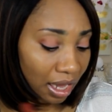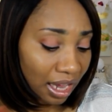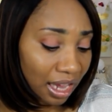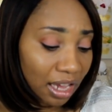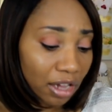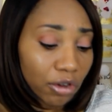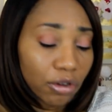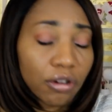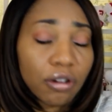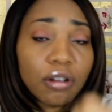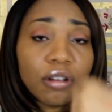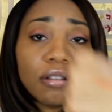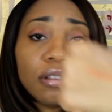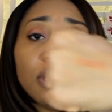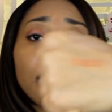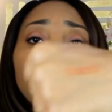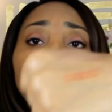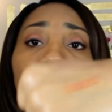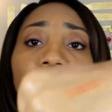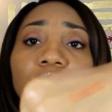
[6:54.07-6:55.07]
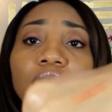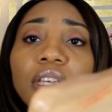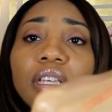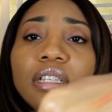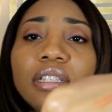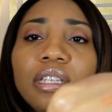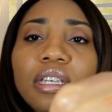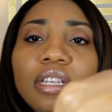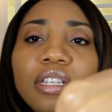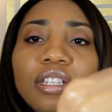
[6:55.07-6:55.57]
And girl, look at
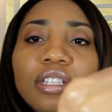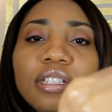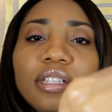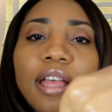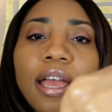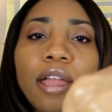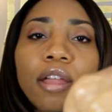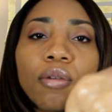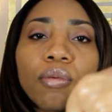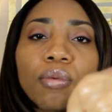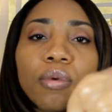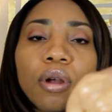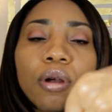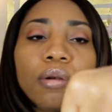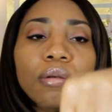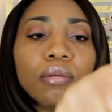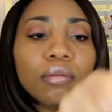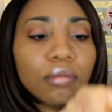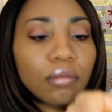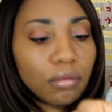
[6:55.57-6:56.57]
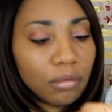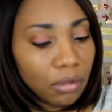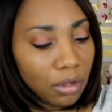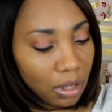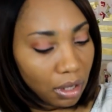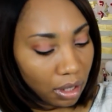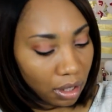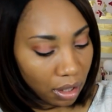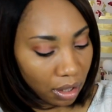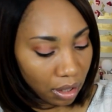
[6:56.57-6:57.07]
this. It just like wrote.
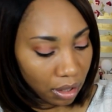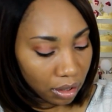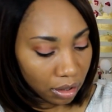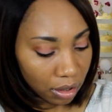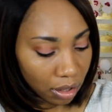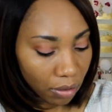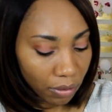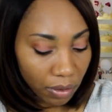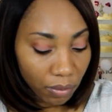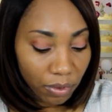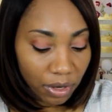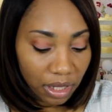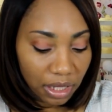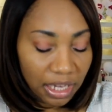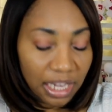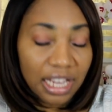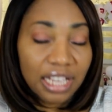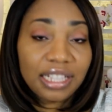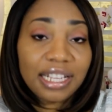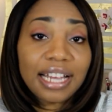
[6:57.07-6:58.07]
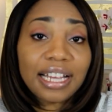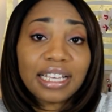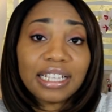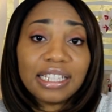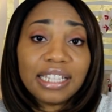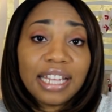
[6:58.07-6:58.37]
So it really is like a